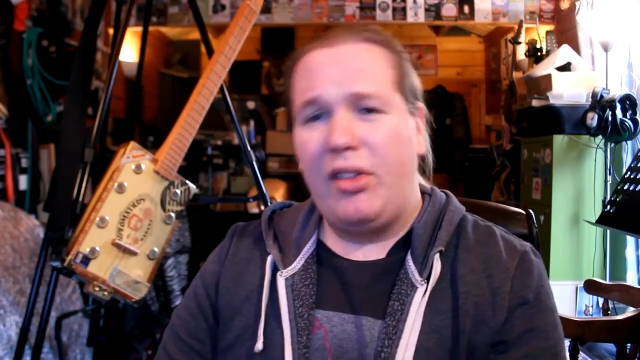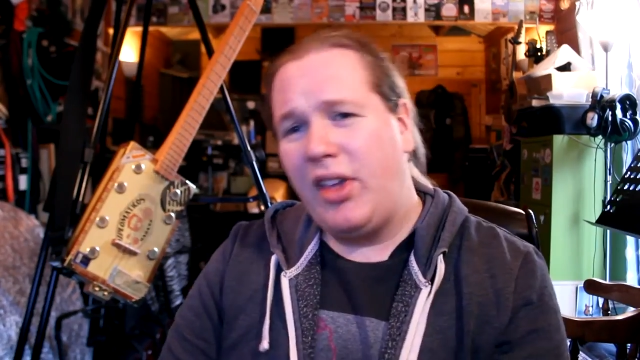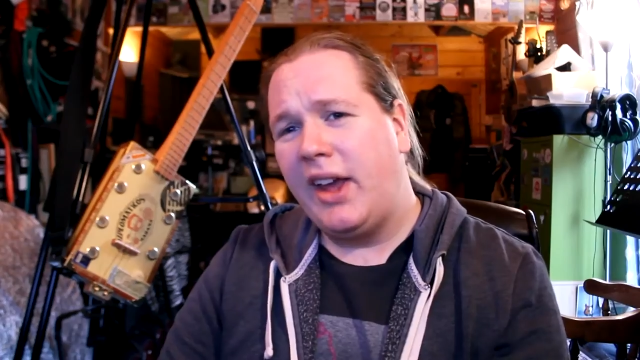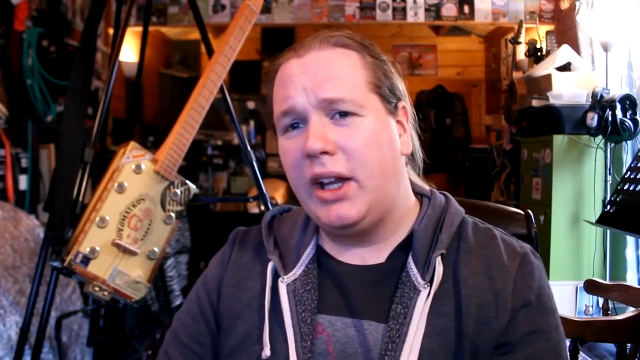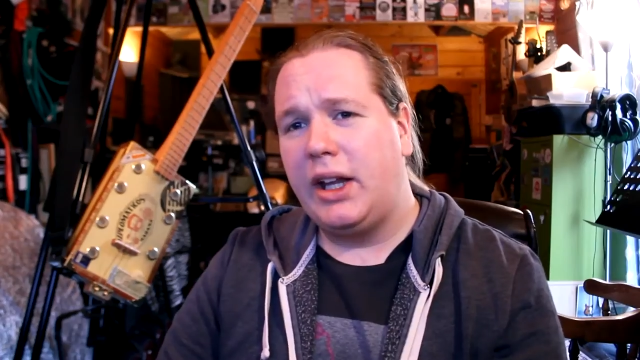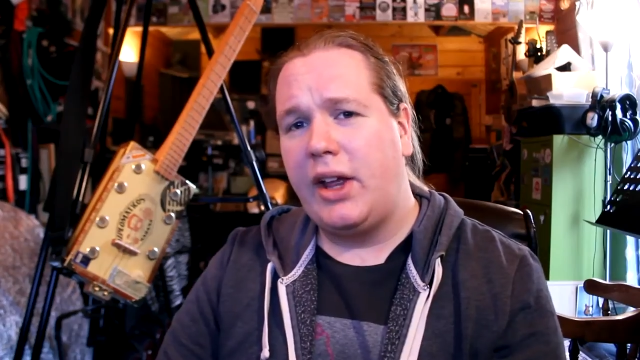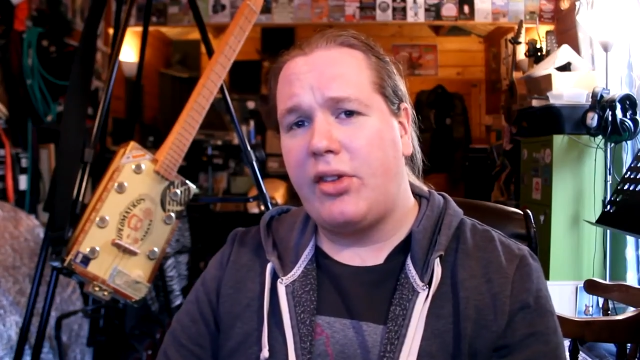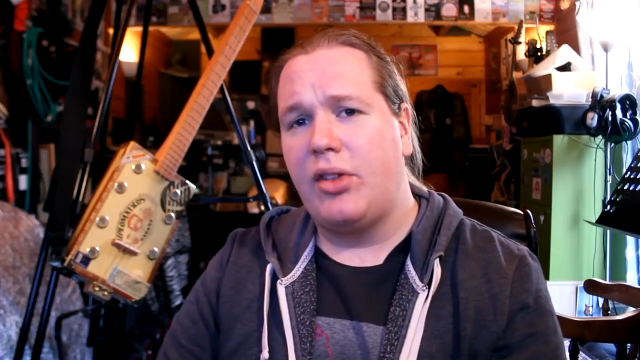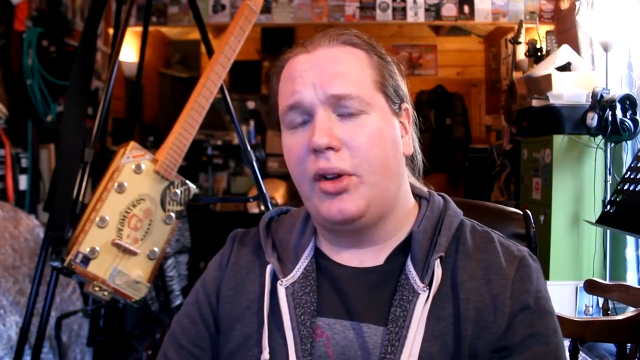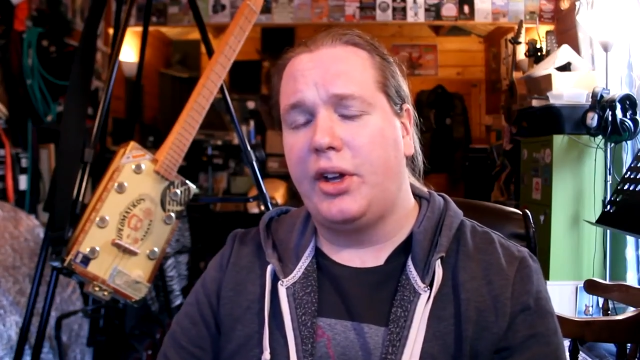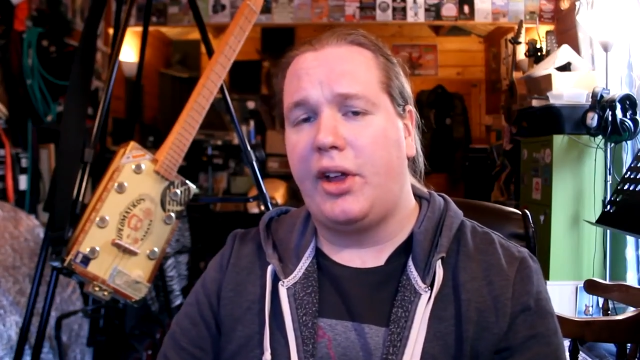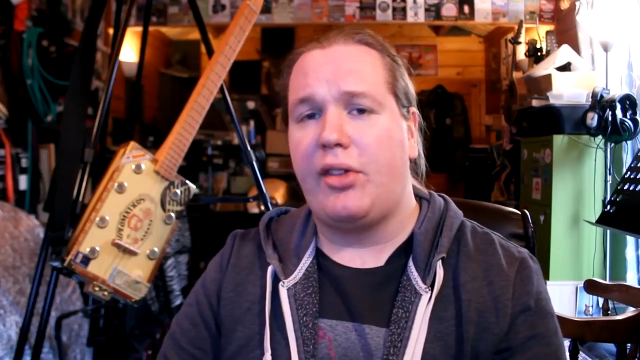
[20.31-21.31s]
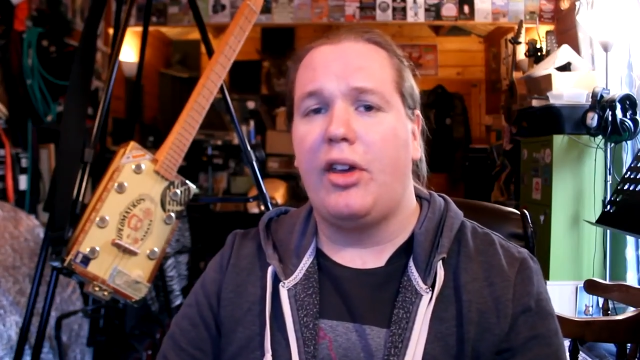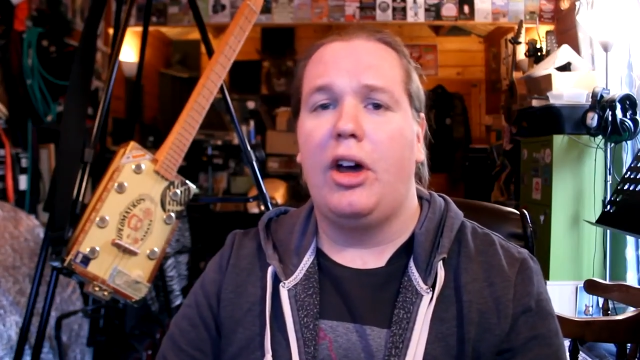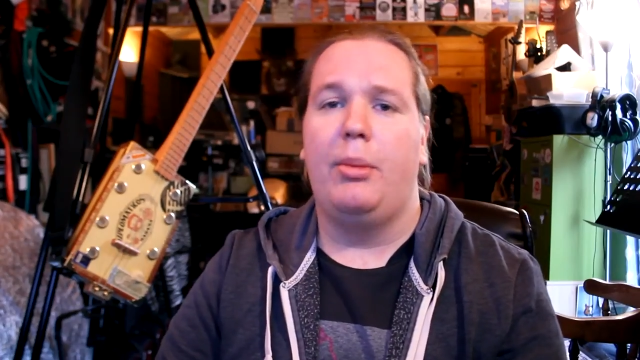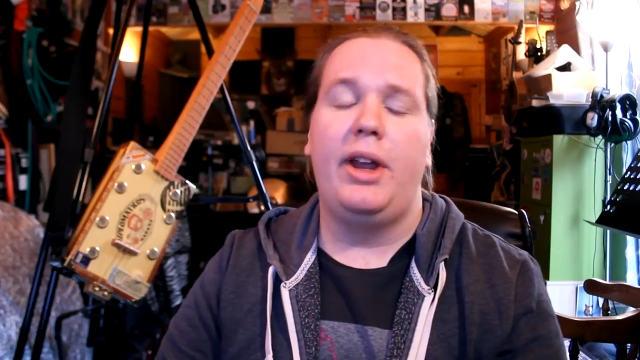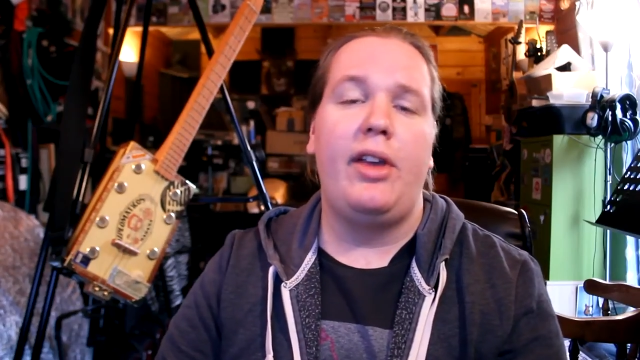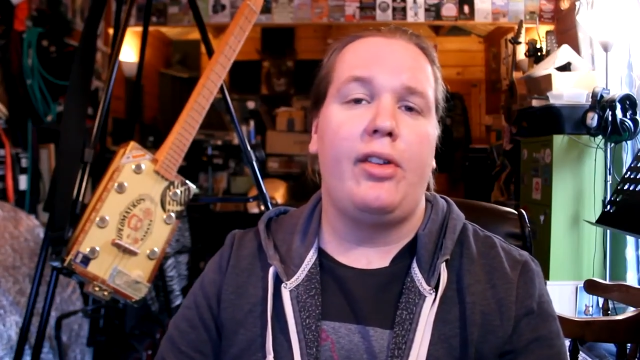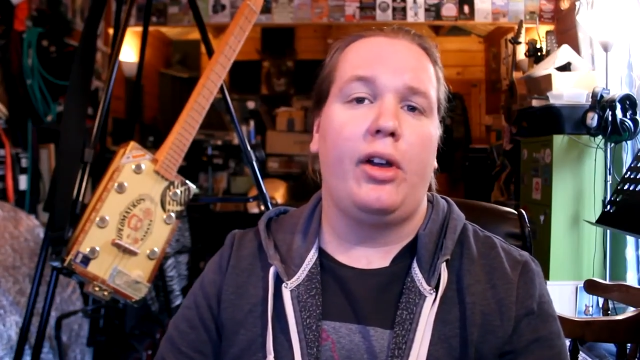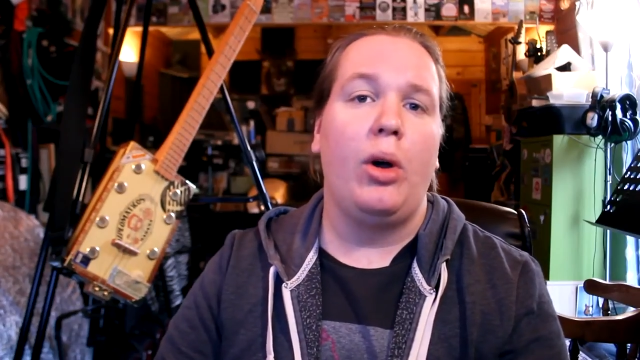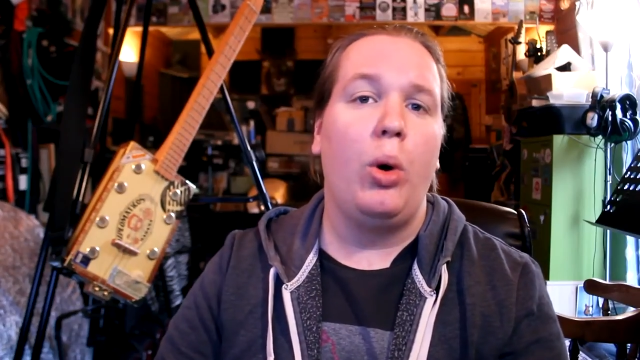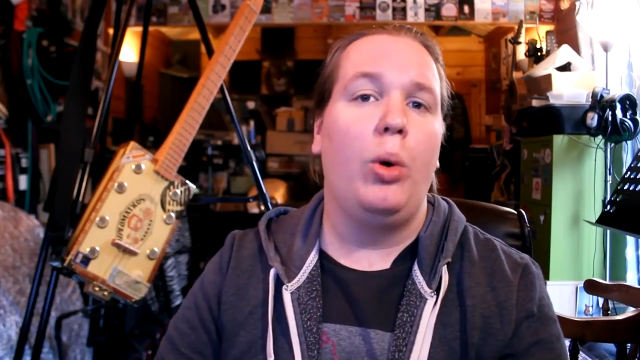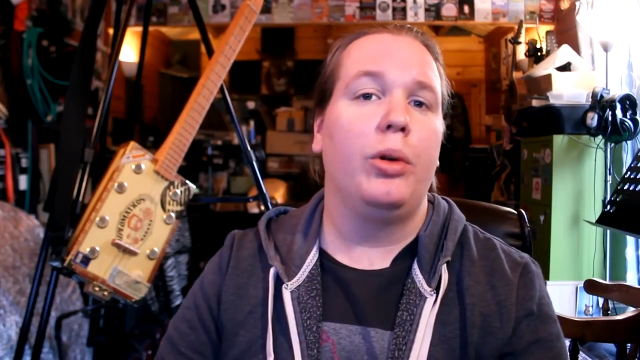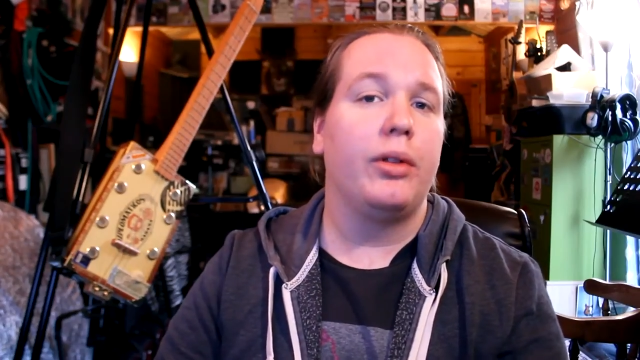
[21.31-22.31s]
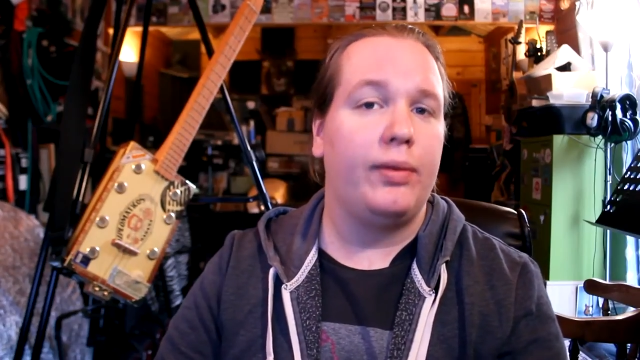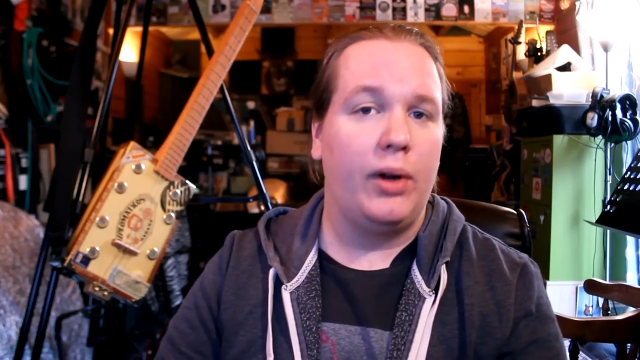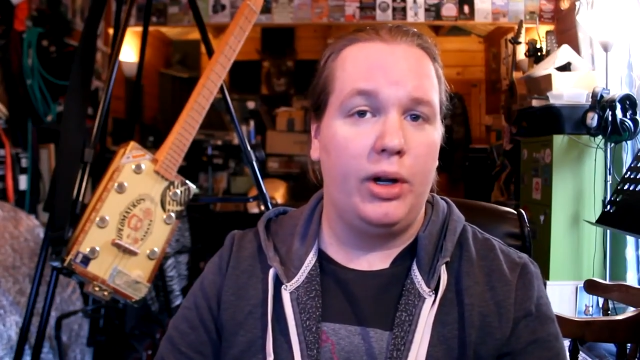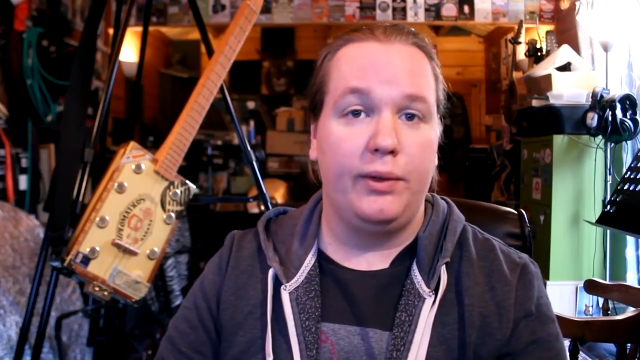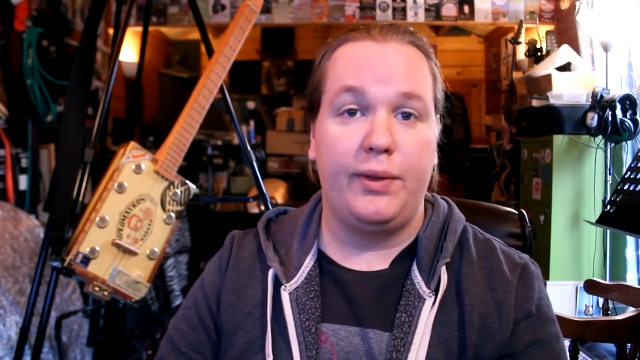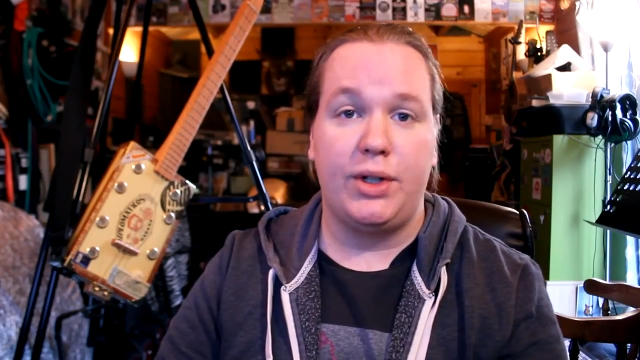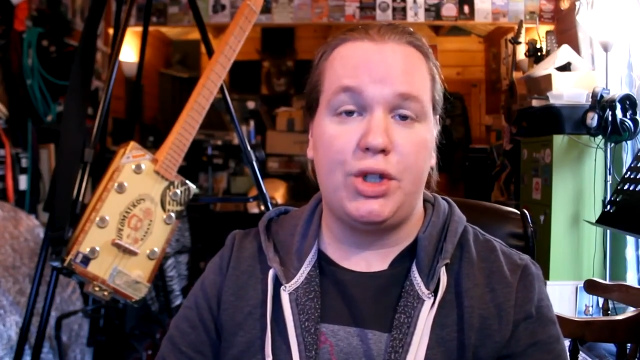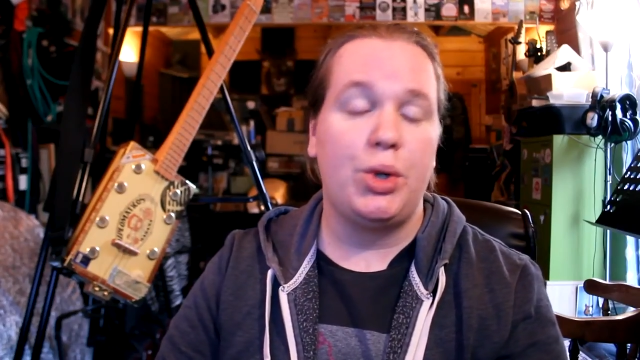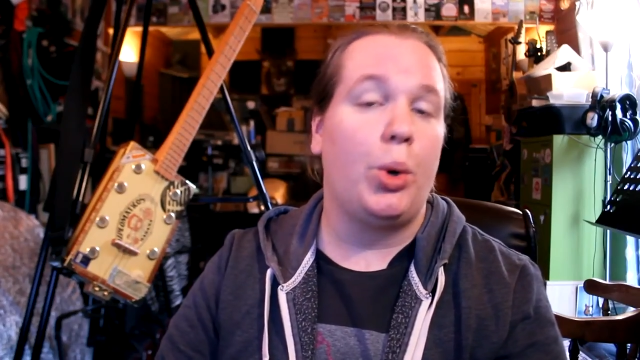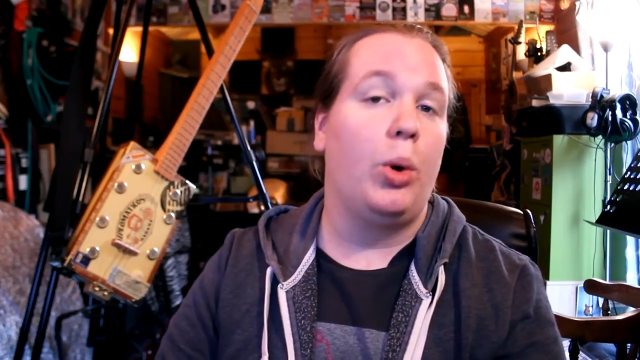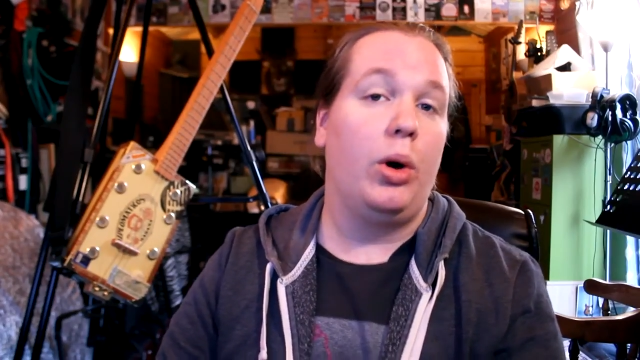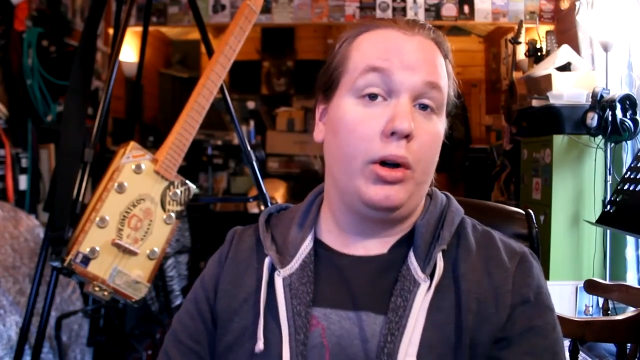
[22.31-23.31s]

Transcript: Technically, it's not a guitar, but it is a chordophone for sure.